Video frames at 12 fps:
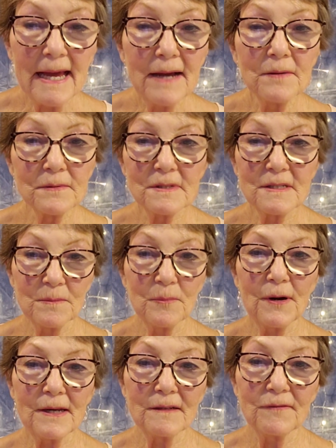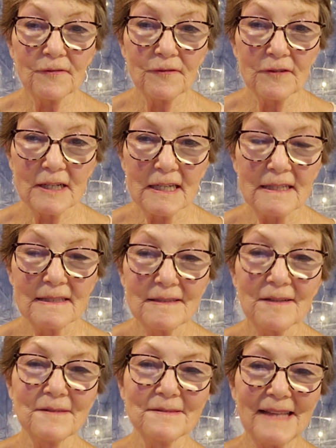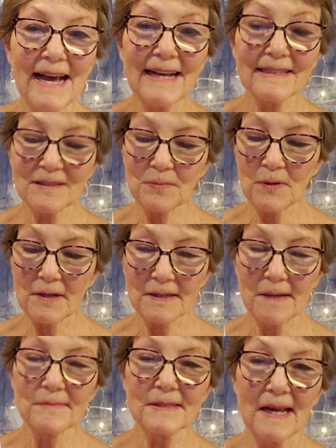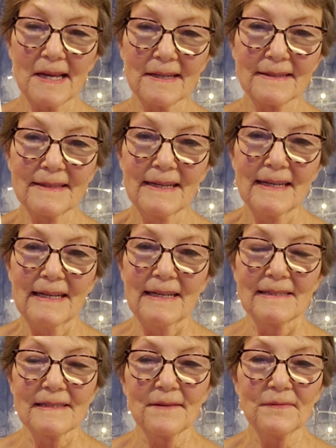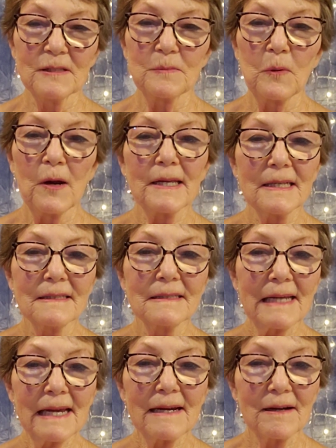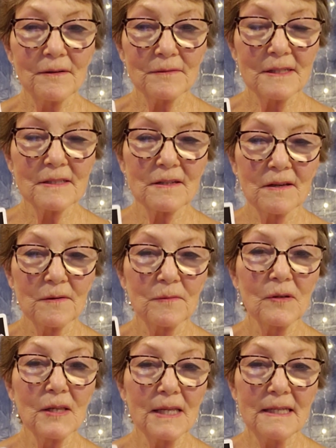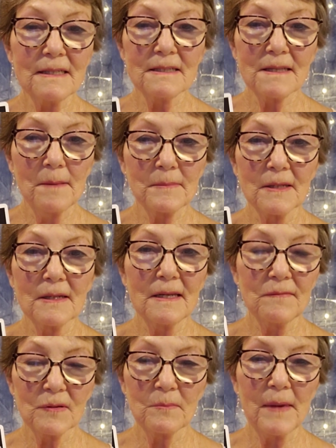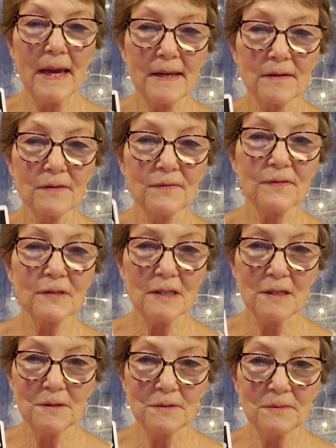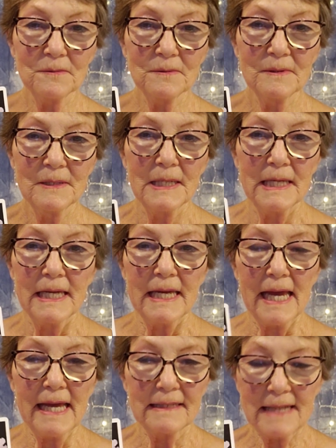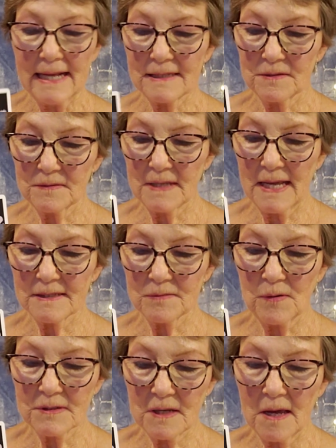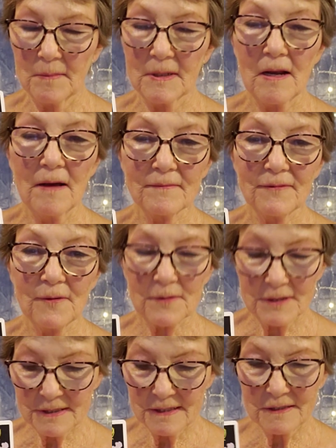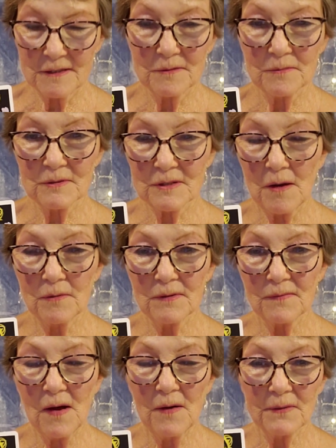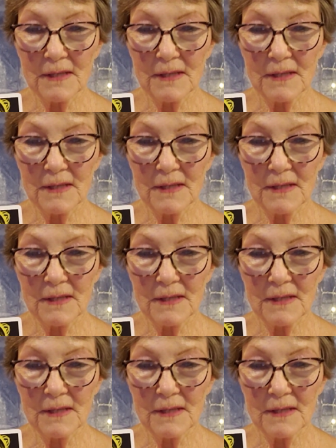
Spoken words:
else to break free. So that's what I'm saying. So if it's breaking down, it's going to release something even better for you. And that's what's coming up for us as the result of all